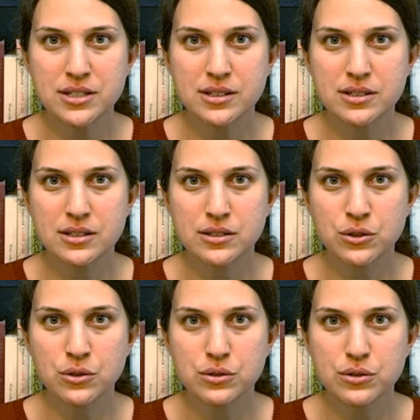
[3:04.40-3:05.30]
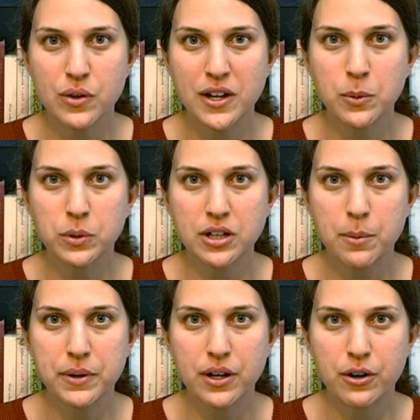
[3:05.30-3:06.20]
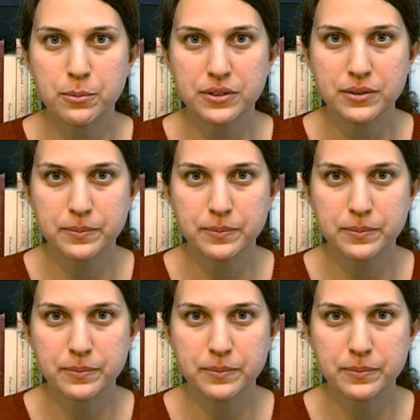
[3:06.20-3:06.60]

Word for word: is his sister so that he will not be harmed.